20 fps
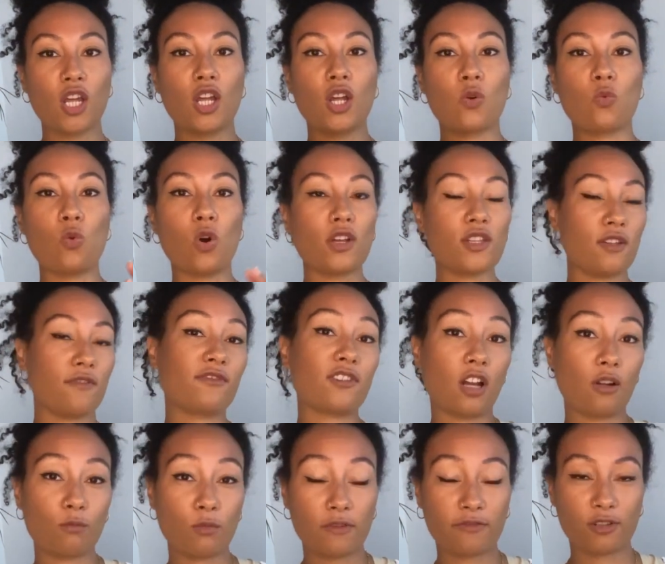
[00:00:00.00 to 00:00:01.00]
what you've
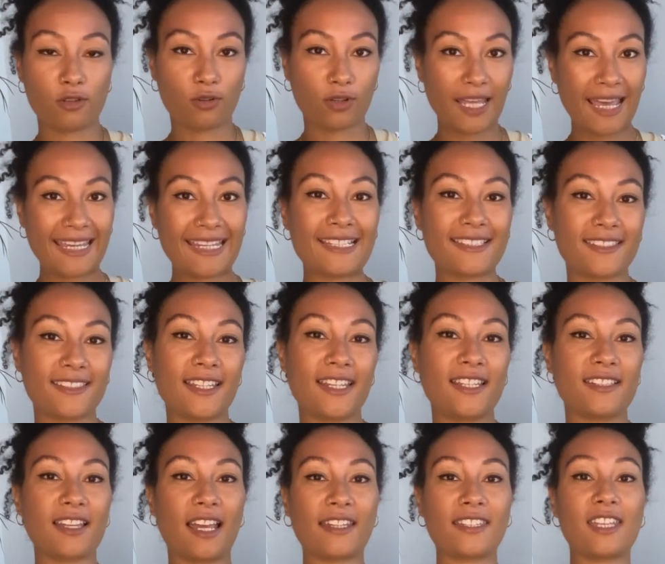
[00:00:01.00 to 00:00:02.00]
done with your
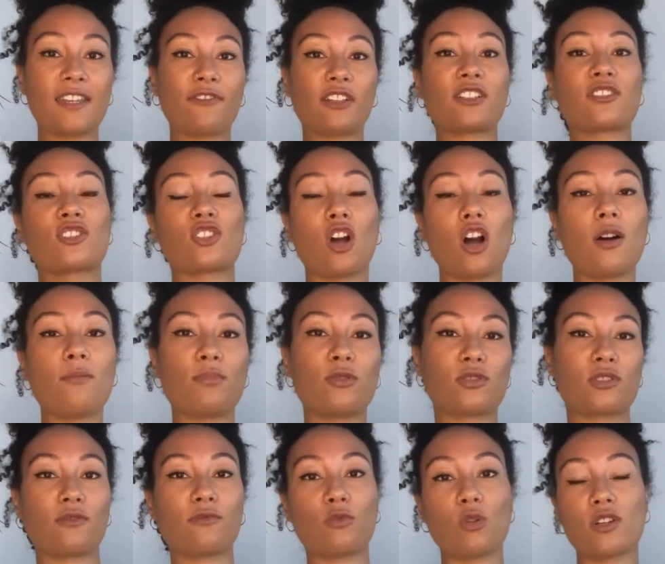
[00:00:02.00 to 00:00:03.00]
cases and give examples
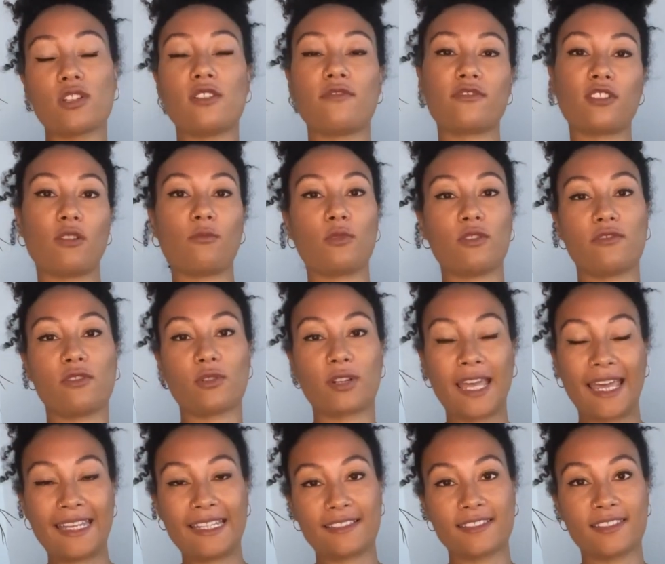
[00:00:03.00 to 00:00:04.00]
of what you've done with your
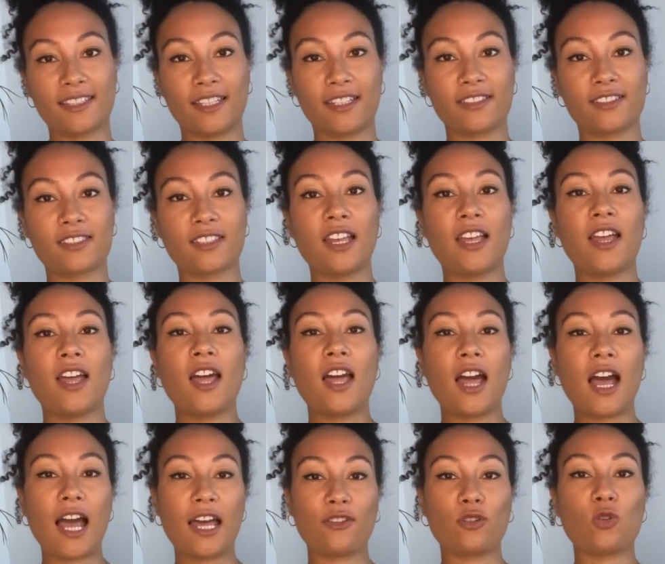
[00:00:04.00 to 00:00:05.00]
cases.
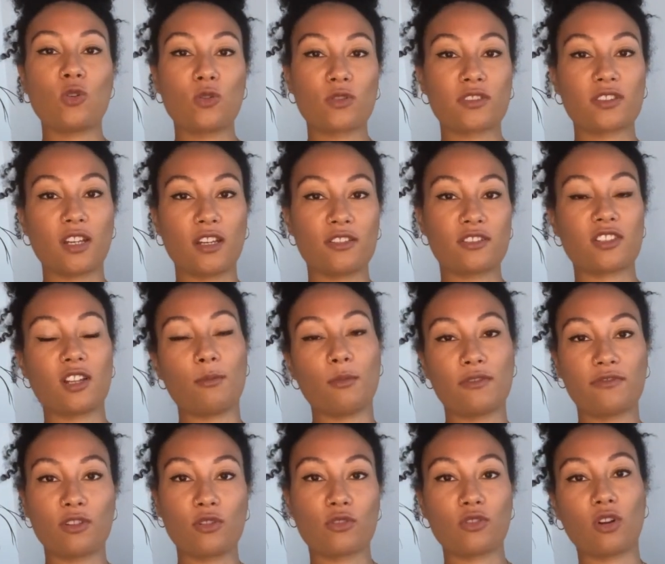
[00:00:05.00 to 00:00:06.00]
And also some of
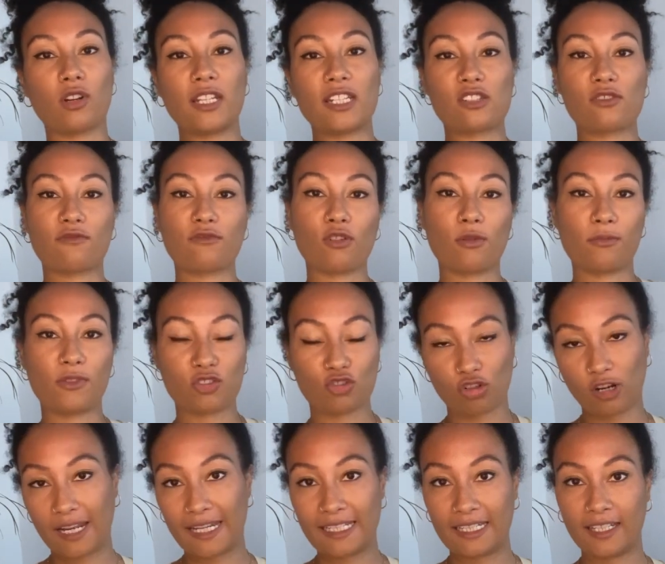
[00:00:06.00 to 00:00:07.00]
your knowledge from the
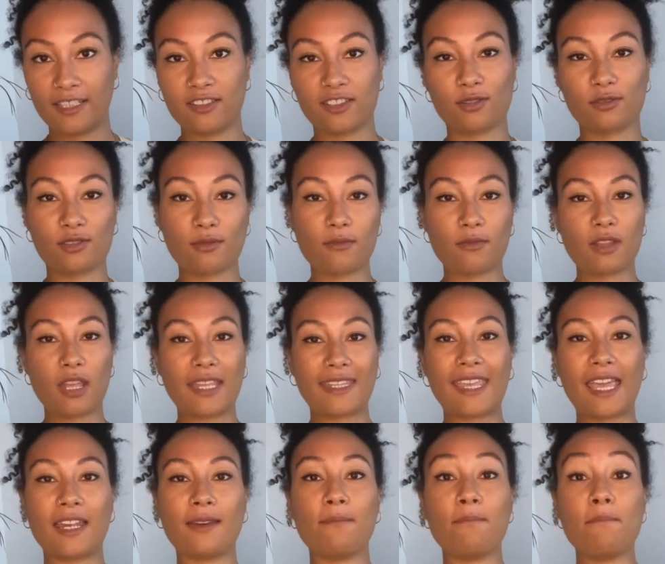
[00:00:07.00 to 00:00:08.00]
training. So
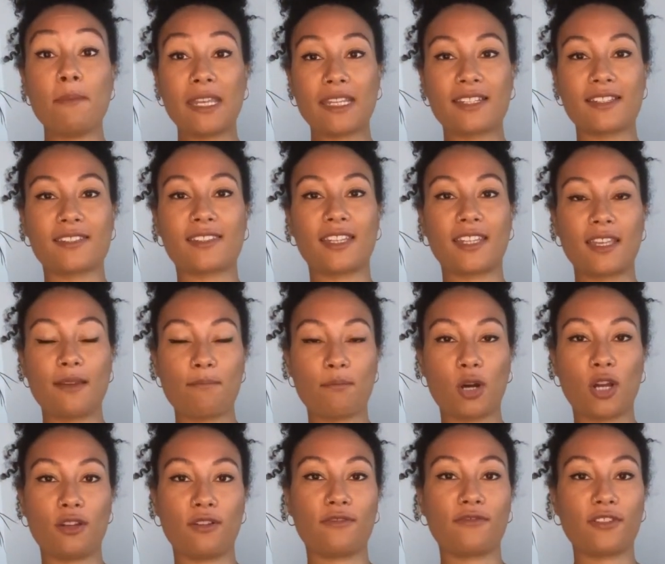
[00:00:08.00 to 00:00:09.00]
again, mixing it
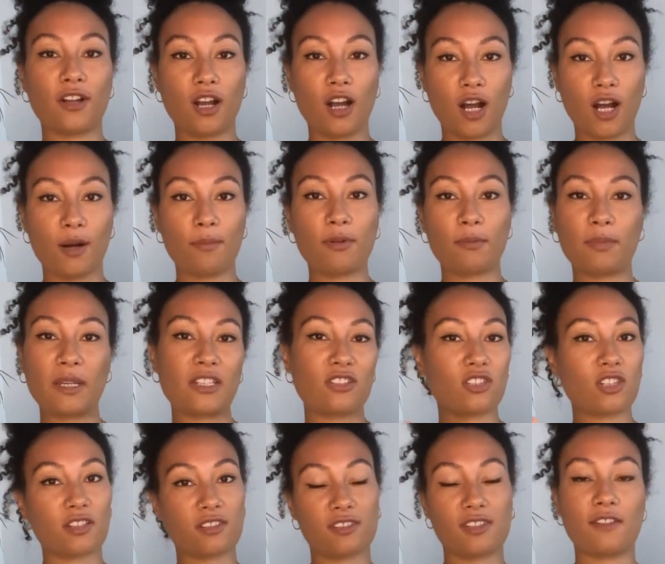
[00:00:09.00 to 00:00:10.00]
both up, but it's
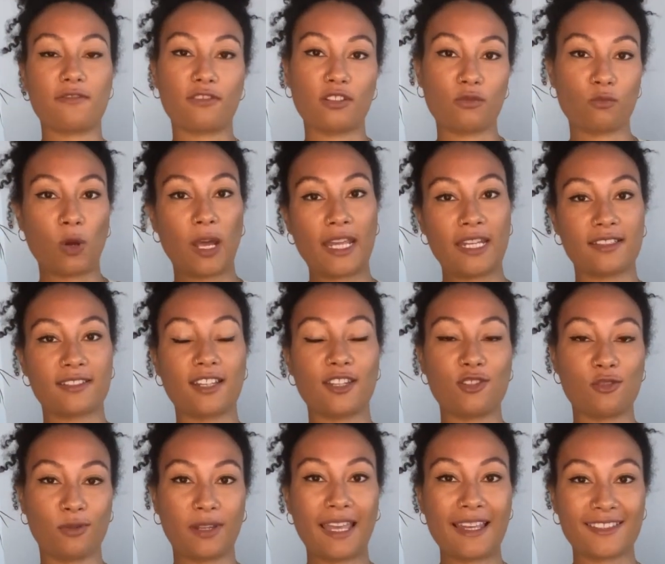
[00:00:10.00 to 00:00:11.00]
just different ways that
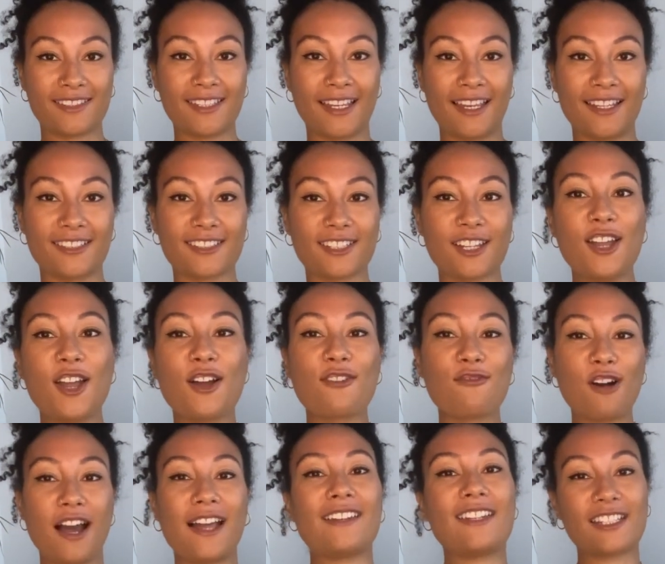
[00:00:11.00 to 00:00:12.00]
you'll get assessed.
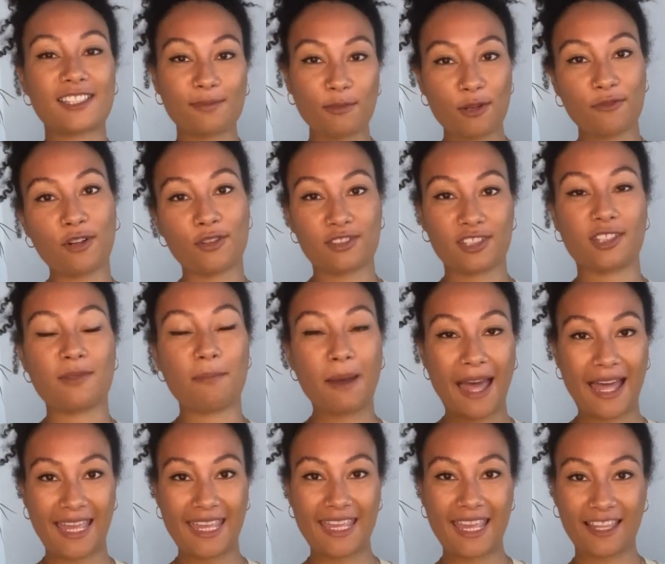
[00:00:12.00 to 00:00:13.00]
Right, let's move on to the
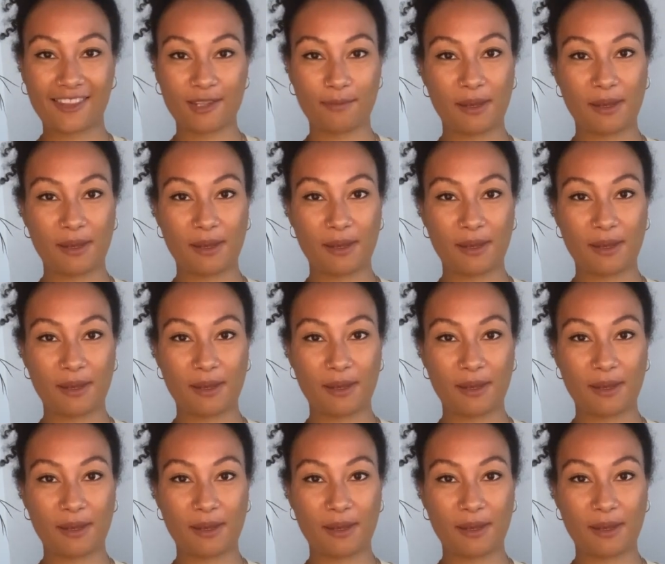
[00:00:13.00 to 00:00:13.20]
pay and the